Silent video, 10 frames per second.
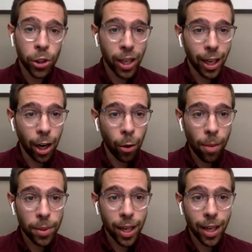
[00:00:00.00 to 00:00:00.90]
You can check out our
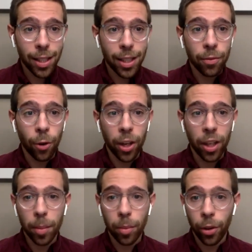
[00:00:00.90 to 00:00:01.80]
website at
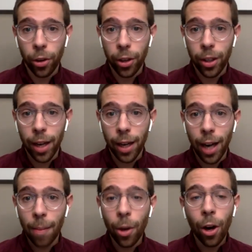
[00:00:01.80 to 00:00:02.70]

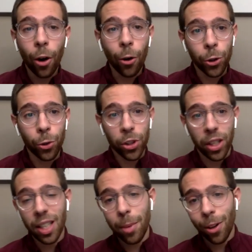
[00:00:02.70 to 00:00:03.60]
sephardicbrotherhood.com or shoot us
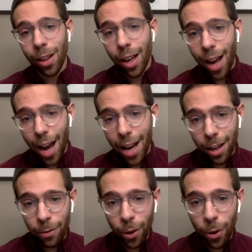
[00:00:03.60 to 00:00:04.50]
an email at
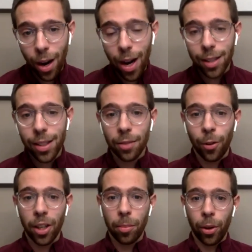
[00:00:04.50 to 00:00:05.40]
info at
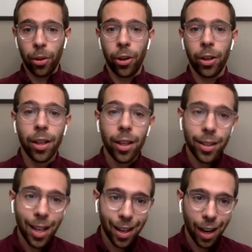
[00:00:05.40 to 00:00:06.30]

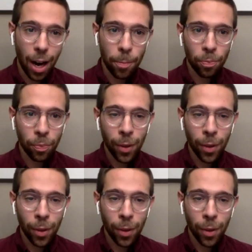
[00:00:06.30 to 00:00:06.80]
sephardicbrotherhood.com.